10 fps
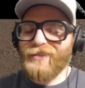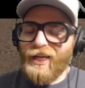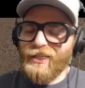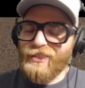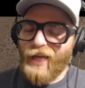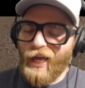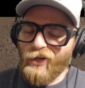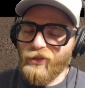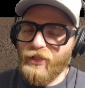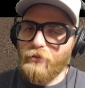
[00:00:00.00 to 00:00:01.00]
Not
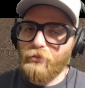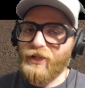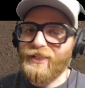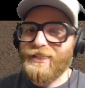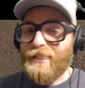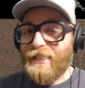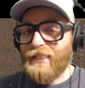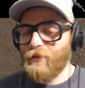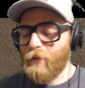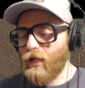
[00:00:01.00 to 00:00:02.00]
entirely, but it's
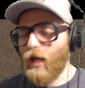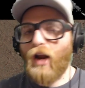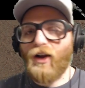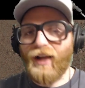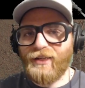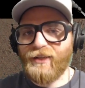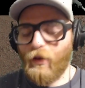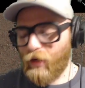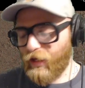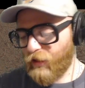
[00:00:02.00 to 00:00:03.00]
neat to me, and I'll get to
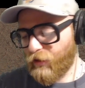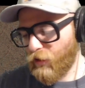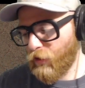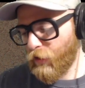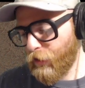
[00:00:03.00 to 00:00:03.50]
that when I get there.